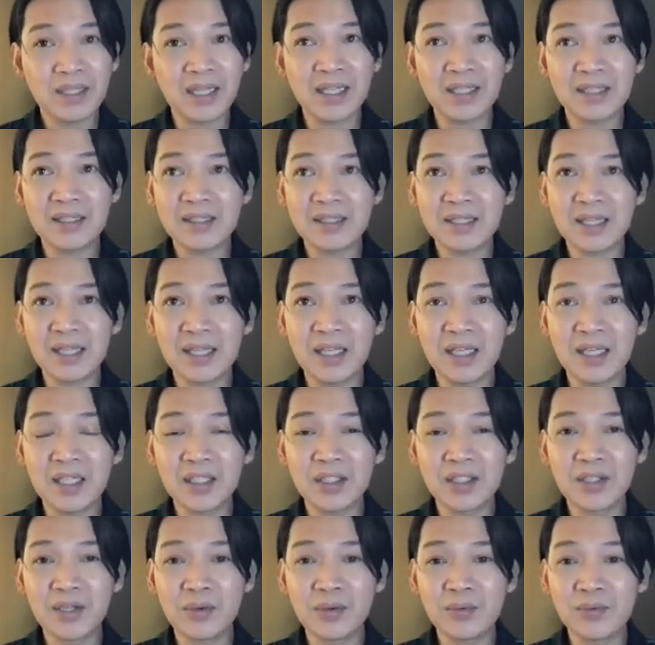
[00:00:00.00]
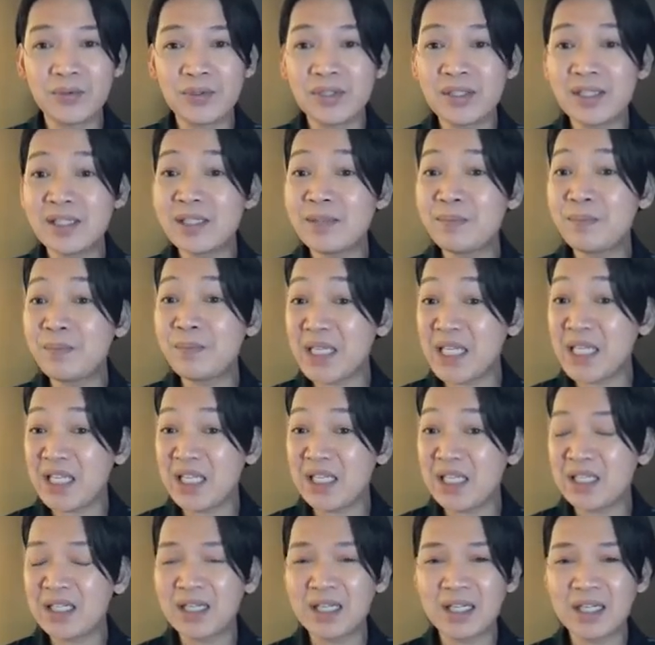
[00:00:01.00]
like say don't
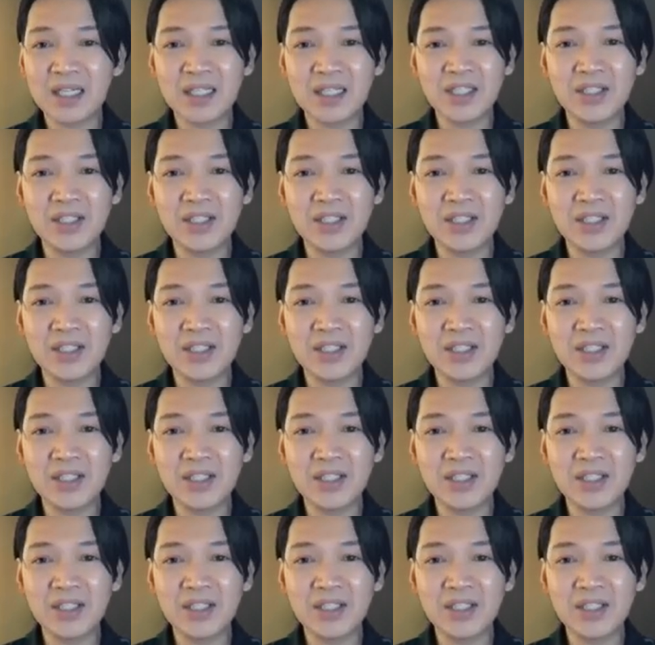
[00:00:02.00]
speak.